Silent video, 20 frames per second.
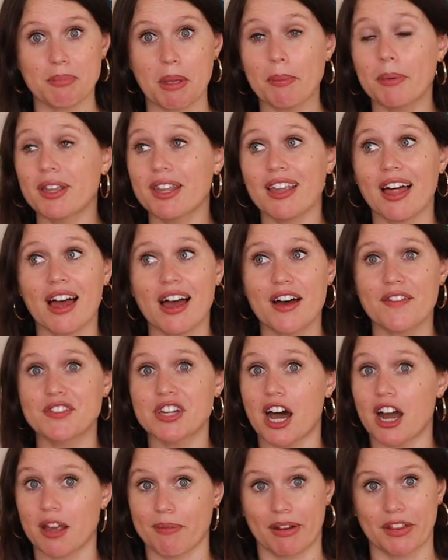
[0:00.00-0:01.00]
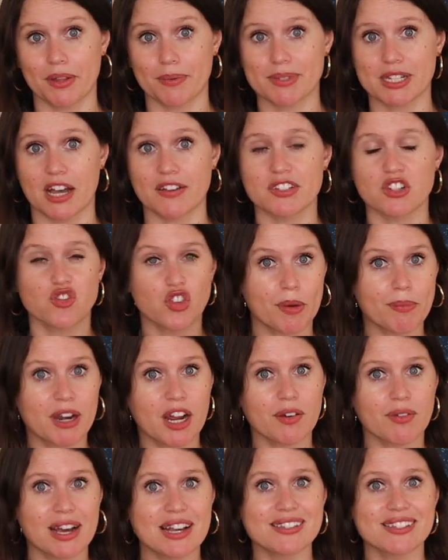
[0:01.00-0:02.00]
People love talking about themselves. And
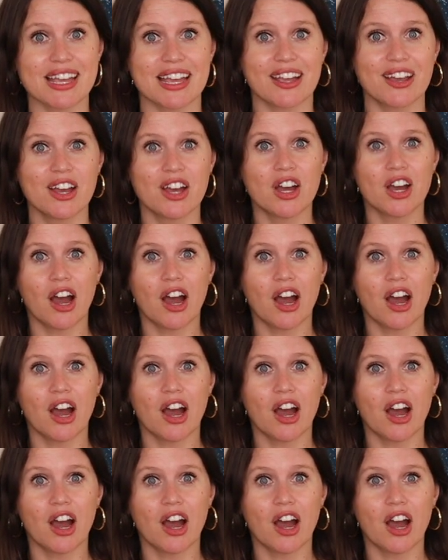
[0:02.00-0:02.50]
Gemini rising